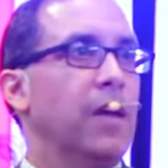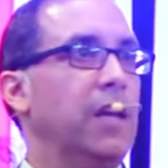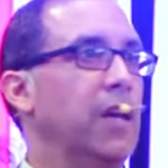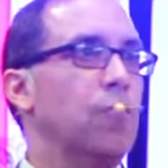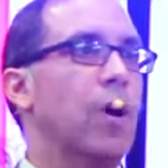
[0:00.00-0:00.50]
He
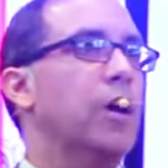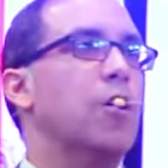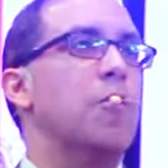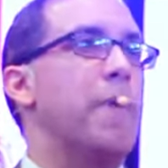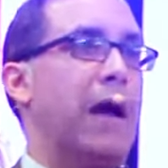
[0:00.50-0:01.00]
didn't want to
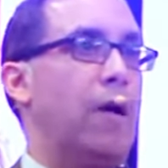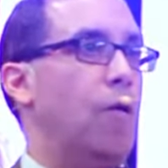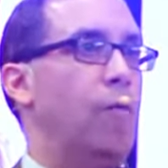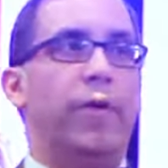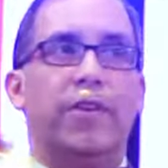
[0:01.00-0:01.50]
go back
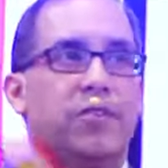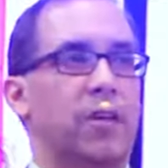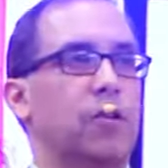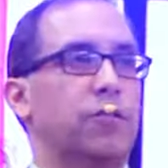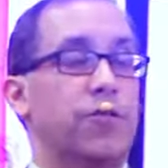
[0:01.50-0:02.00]
home with a
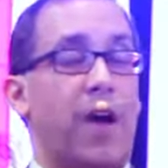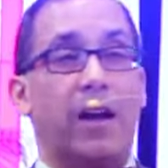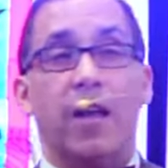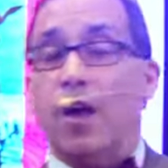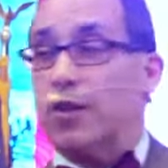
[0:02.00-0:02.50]
single
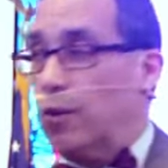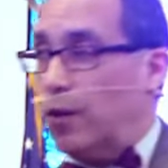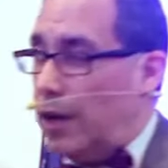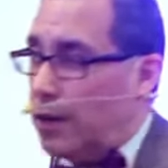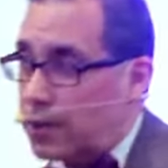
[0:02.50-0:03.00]
tract, so
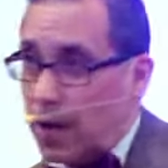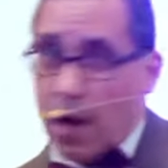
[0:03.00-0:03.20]
he looked